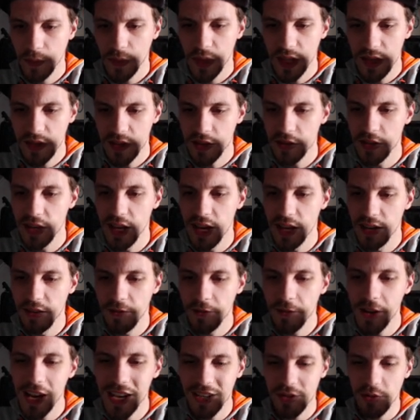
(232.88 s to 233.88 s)
So yeah, the
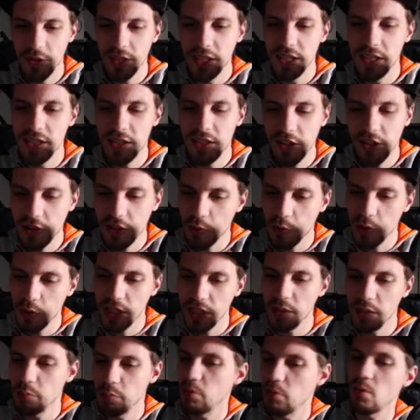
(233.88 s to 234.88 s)
fast release just
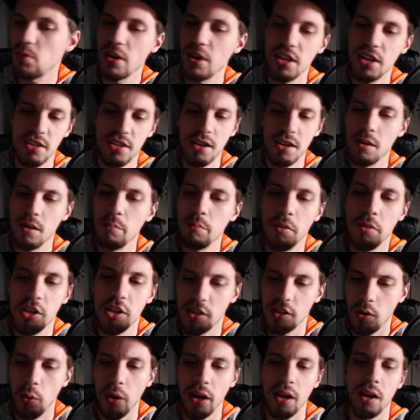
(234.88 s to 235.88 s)
really brings it up much
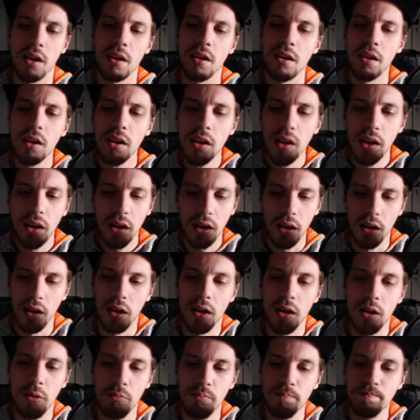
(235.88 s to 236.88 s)
quicker.
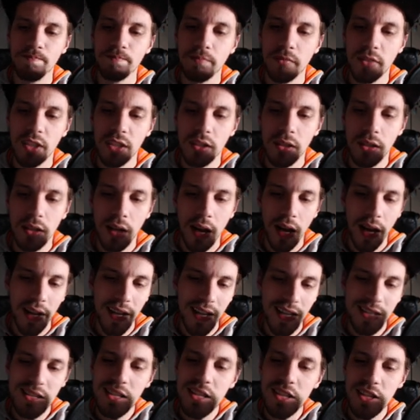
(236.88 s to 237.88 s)
I
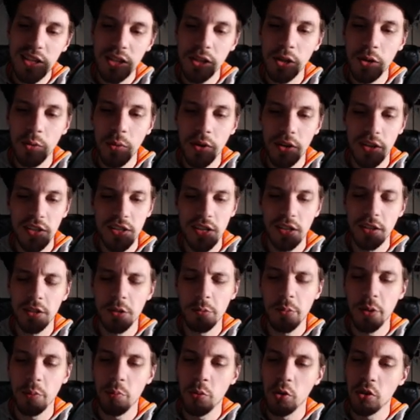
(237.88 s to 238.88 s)
guess the slow one is a little
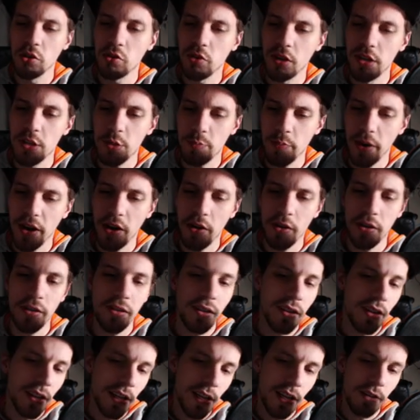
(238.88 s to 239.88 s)
bit more transparent,
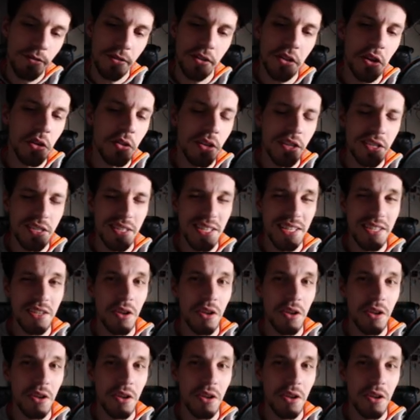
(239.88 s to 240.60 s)
even though this is